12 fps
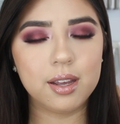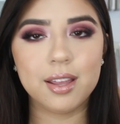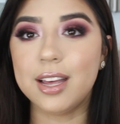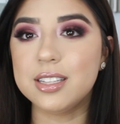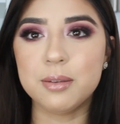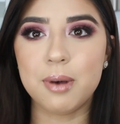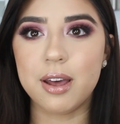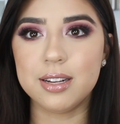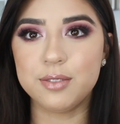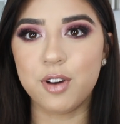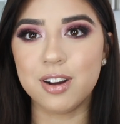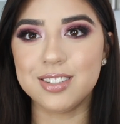That's about
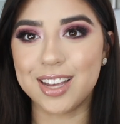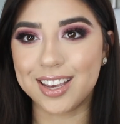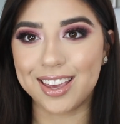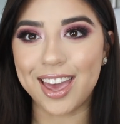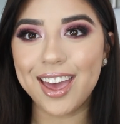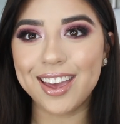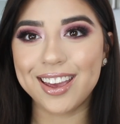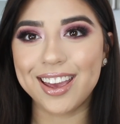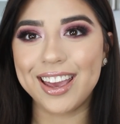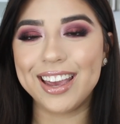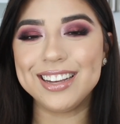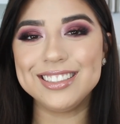as far as I can get.
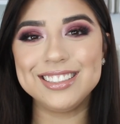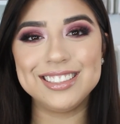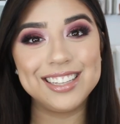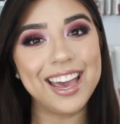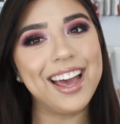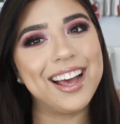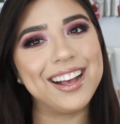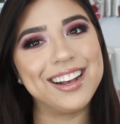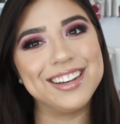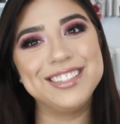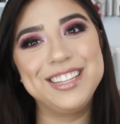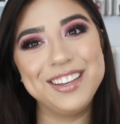And yeah,
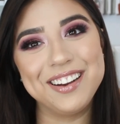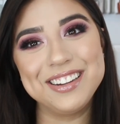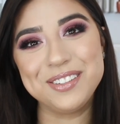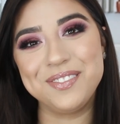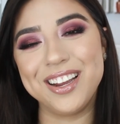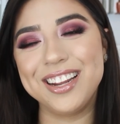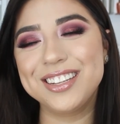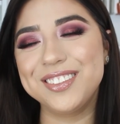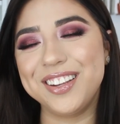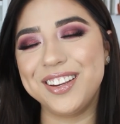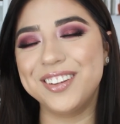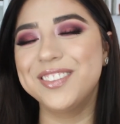I'll see you guys in my next
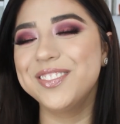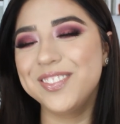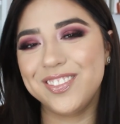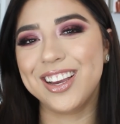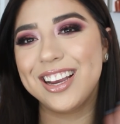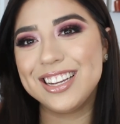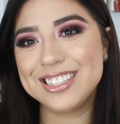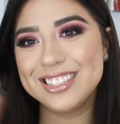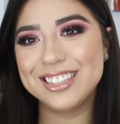video. Bye guys.